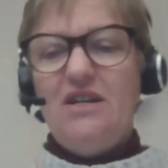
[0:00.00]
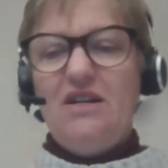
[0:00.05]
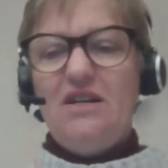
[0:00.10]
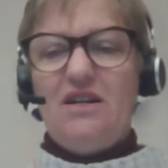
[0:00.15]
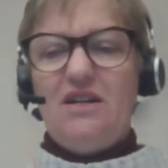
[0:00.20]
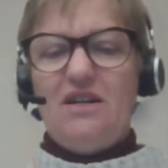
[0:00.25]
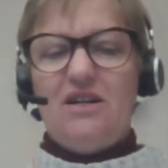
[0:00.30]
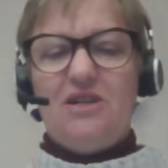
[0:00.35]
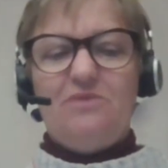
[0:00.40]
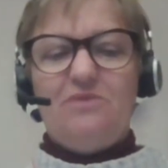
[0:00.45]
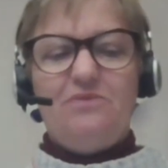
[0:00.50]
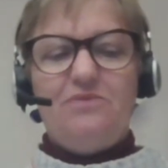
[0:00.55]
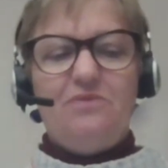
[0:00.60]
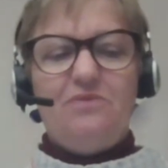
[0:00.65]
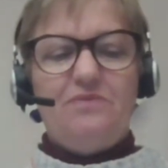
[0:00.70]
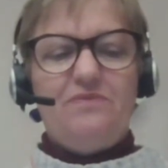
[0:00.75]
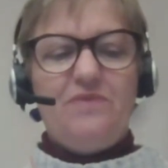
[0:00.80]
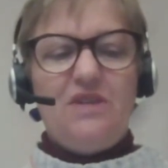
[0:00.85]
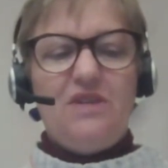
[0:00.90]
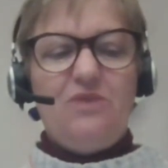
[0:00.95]

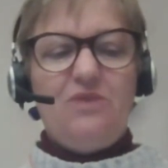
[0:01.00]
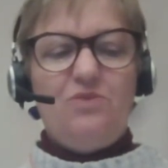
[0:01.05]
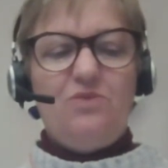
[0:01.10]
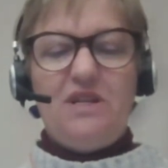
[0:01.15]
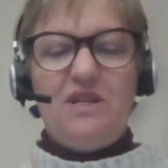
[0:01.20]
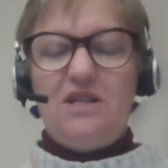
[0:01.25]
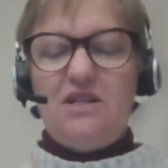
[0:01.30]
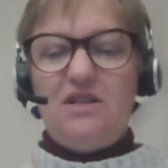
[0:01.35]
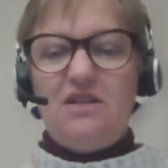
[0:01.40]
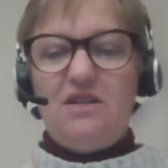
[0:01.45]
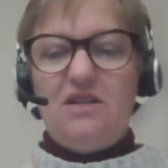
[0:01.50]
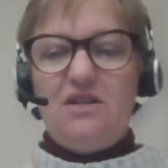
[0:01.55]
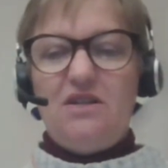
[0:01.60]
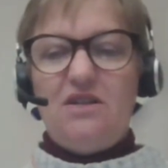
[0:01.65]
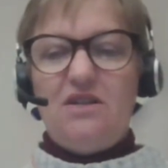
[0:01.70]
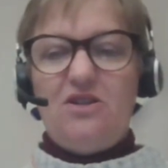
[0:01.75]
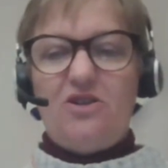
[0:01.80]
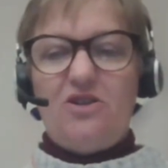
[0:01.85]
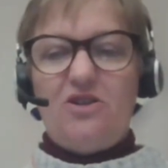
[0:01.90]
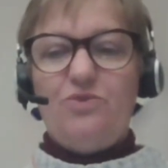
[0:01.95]
it would be,
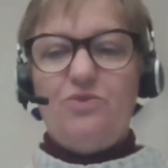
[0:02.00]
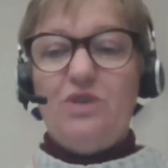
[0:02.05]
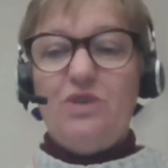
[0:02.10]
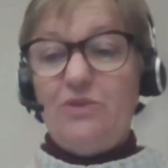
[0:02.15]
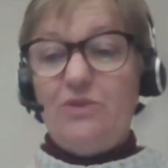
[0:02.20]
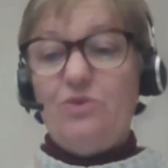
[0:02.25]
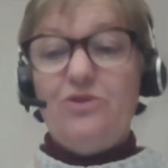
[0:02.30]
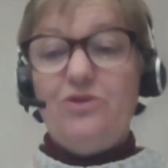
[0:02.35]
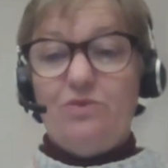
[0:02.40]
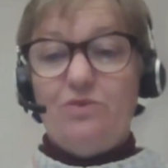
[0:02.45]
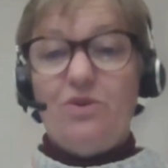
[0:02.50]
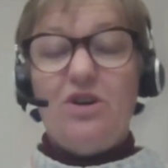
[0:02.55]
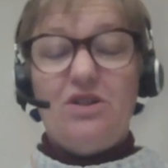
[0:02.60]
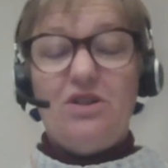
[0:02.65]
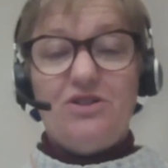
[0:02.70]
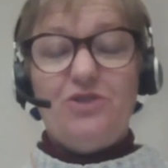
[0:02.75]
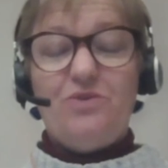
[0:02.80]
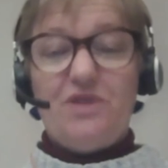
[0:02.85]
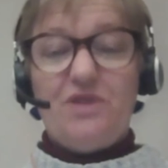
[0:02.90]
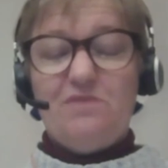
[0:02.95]
you know, really
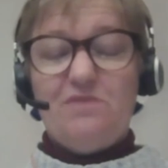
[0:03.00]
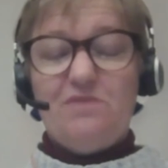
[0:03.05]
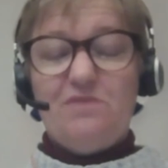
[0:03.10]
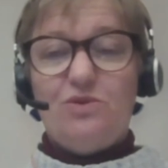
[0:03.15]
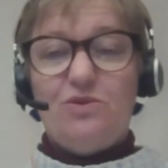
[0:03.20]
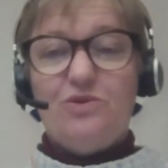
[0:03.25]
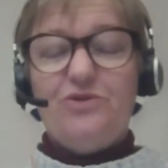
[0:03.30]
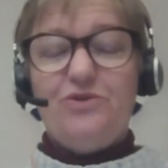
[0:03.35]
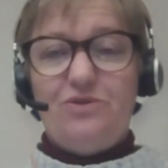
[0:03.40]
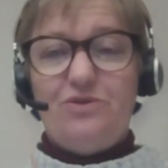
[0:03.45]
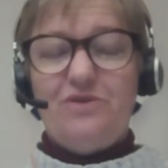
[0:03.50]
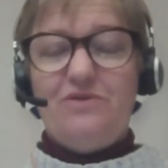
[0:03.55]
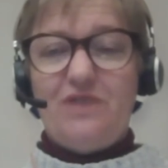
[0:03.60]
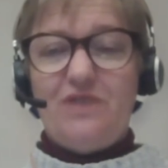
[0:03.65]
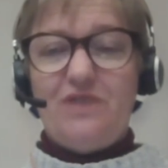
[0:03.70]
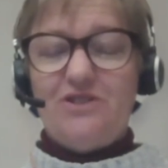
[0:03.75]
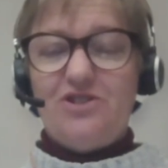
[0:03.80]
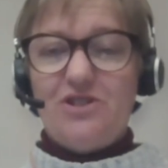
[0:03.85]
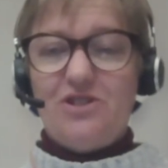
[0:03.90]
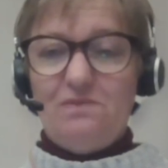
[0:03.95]
worthwhile to explore through the
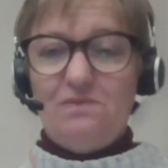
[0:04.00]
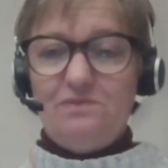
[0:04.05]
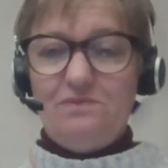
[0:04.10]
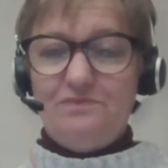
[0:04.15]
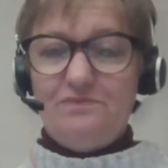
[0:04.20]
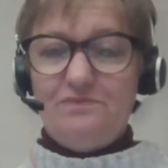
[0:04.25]
fellowship.